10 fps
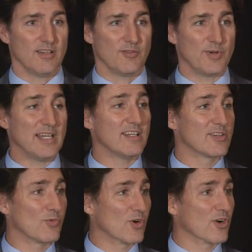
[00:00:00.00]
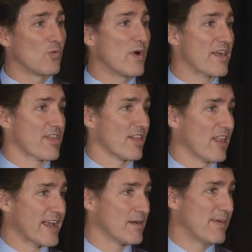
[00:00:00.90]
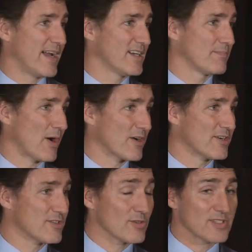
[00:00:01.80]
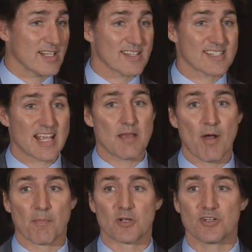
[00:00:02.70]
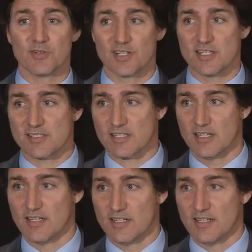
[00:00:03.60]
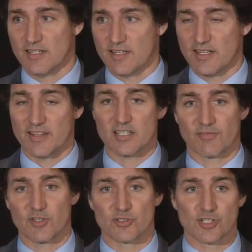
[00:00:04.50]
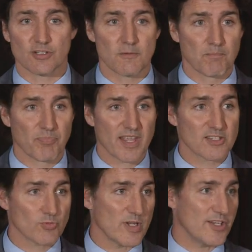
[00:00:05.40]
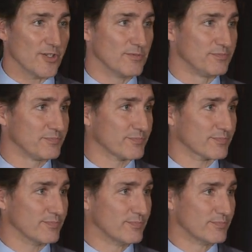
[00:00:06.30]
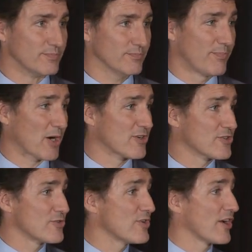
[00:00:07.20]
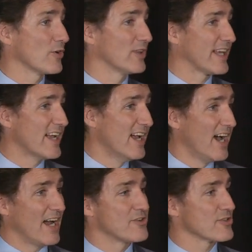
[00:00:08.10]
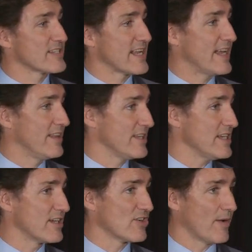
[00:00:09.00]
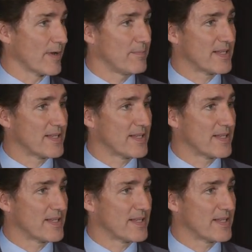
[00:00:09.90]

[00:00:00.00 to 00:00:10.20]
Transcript: we need to work with like-minded partners who see the same opportunities in this future as we do. Partners who not only understand the economic